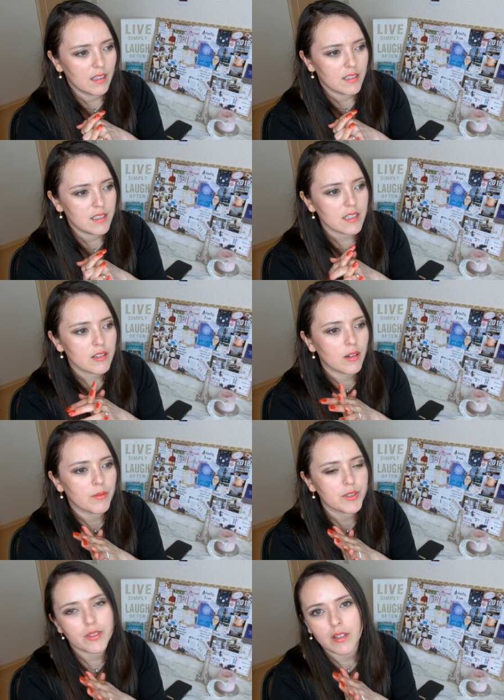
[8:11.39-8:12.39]
just
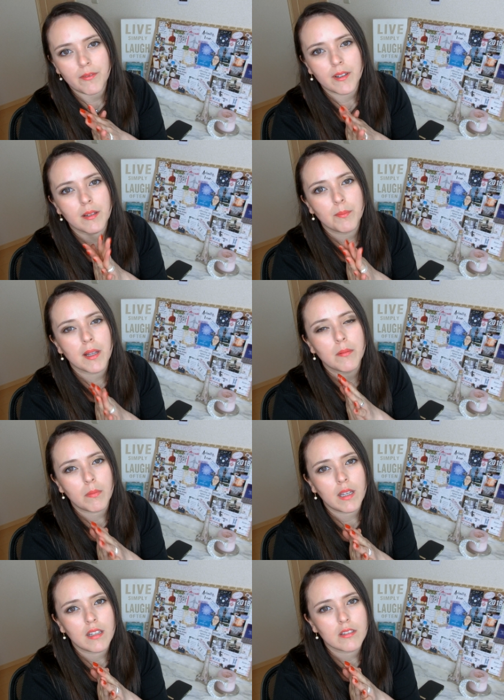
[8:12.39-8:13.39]
always you're gonna find a plan
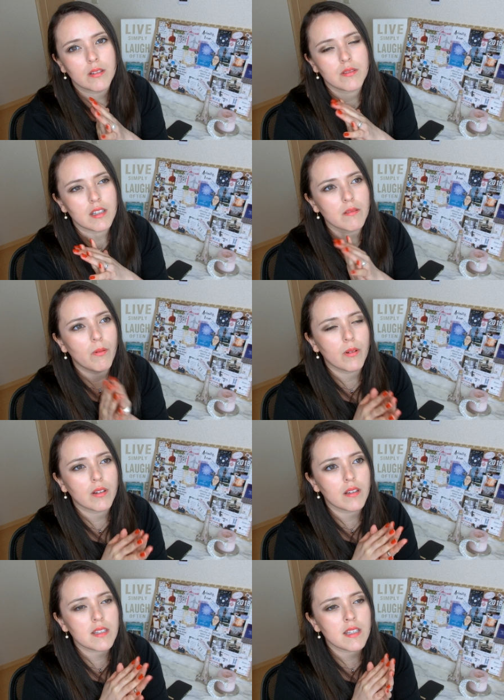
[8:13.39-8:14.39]
B so just
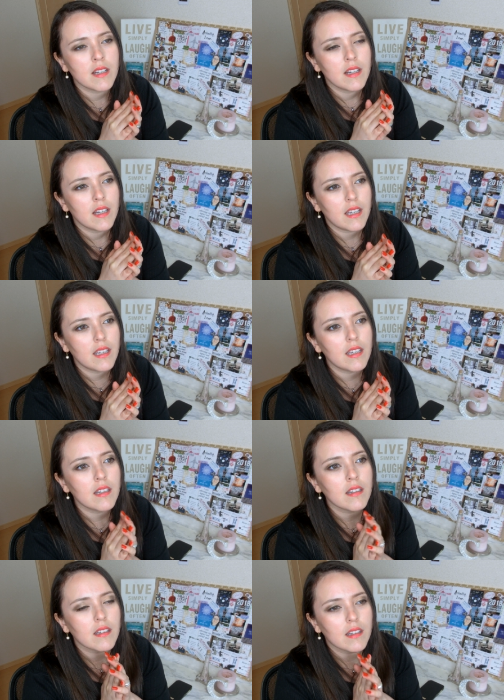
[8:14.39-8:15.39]
focus
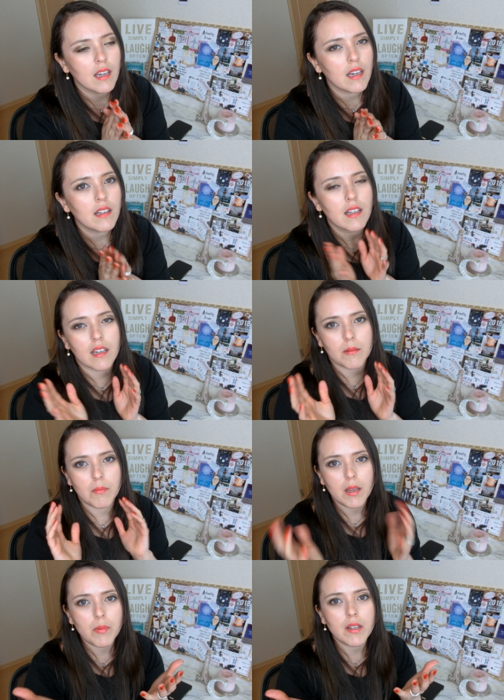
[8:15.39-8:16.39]
and get like
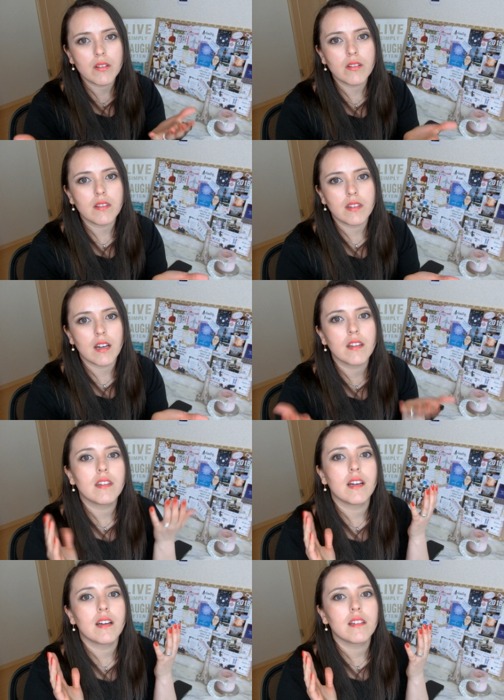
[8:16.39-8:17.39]
maybe not the,
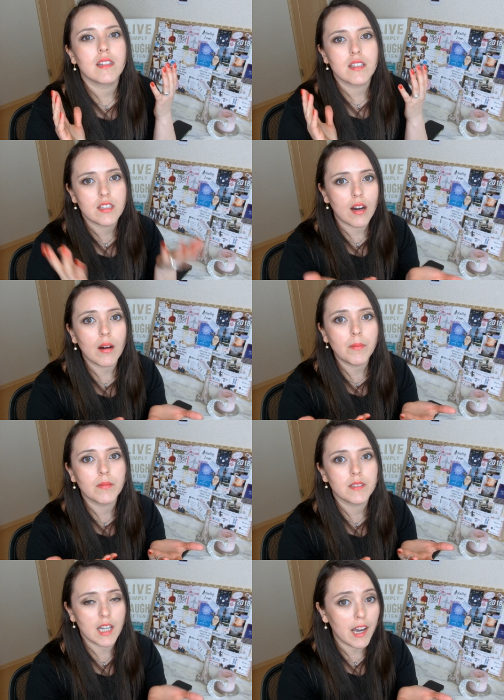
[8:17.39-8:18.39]
the, the job
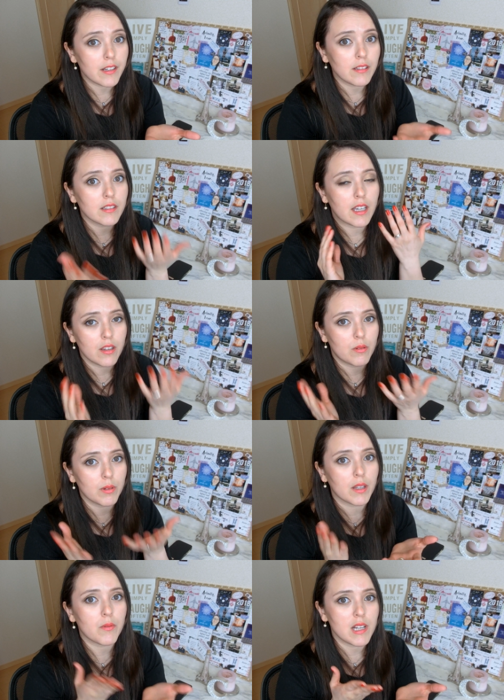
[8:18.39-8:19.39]
title that you
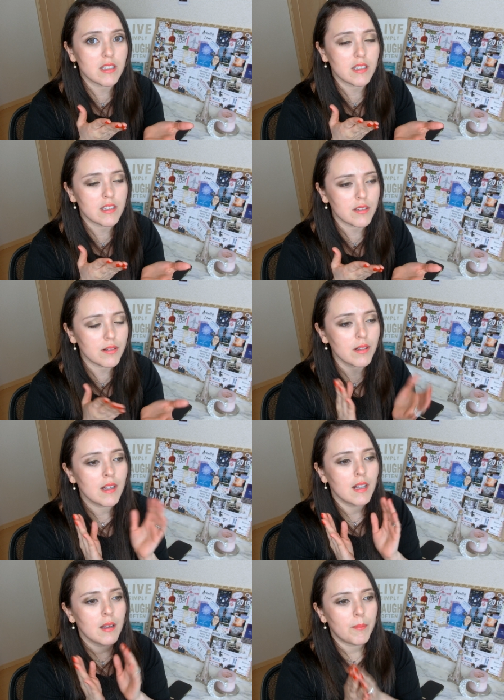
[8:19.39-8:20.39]
really wanted to
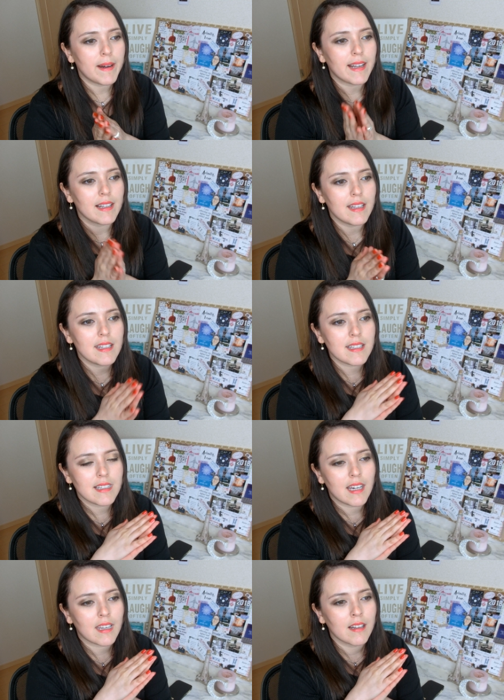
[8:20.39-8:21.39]
but at least
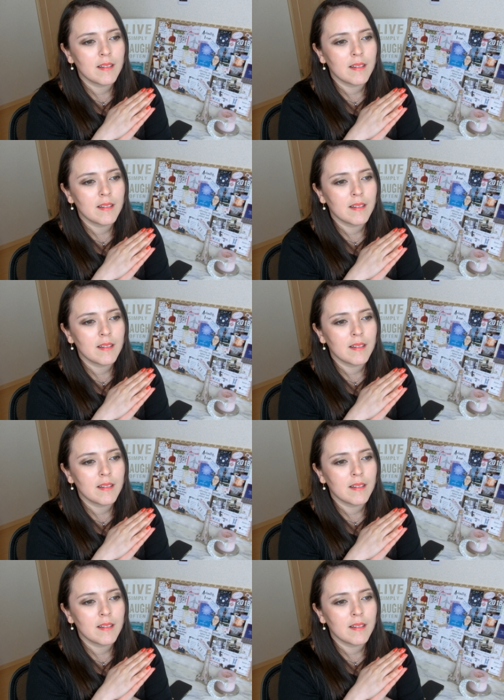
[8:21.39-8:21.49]
like